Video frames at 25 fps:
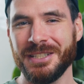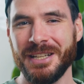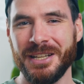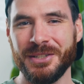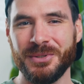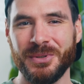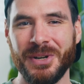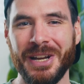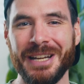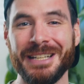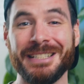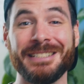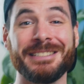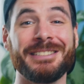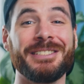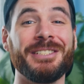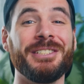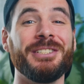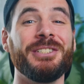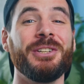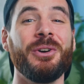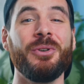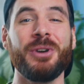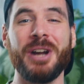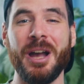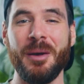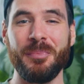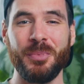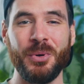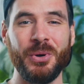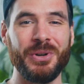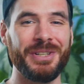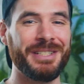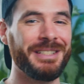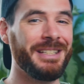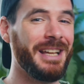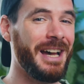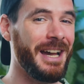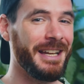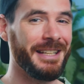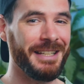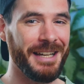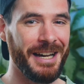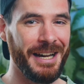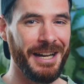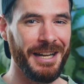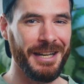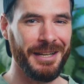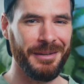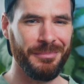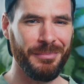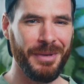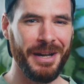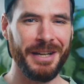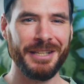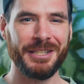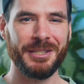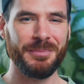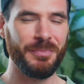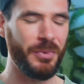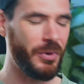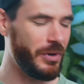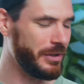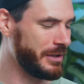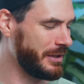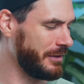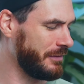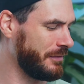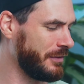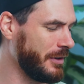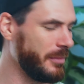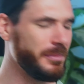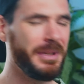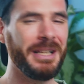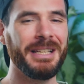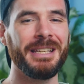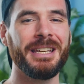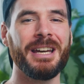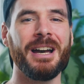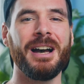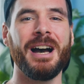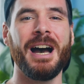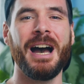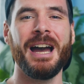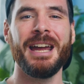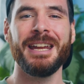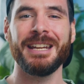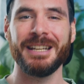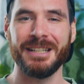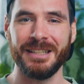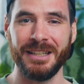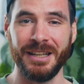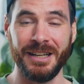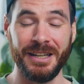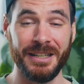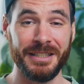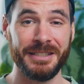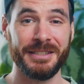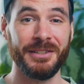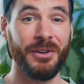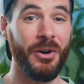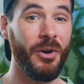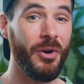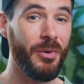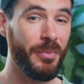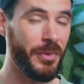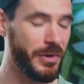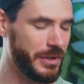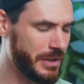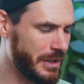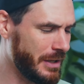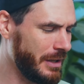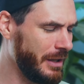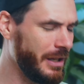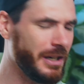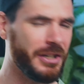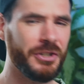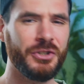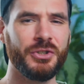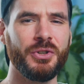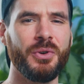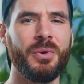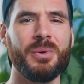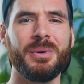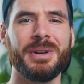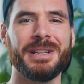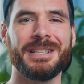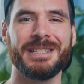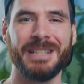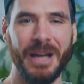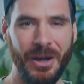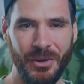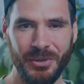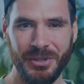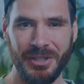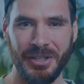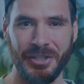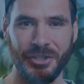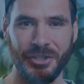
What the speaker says: that right, the Yoga Book 9i might sport the familiar high-class, almost luxurious outer